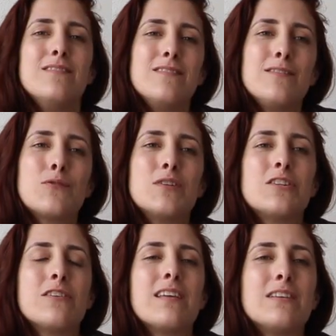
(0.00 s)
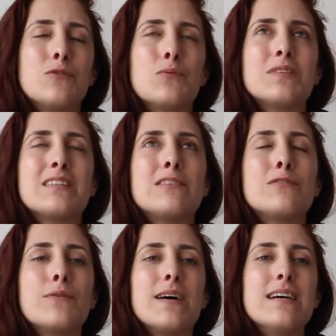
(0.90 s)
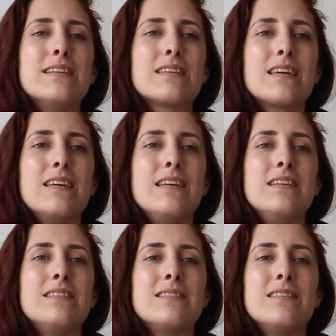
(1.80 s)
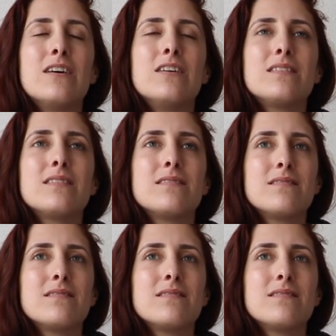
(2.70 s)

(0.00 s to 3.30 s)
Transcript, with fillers: The question that you wanted to ask is not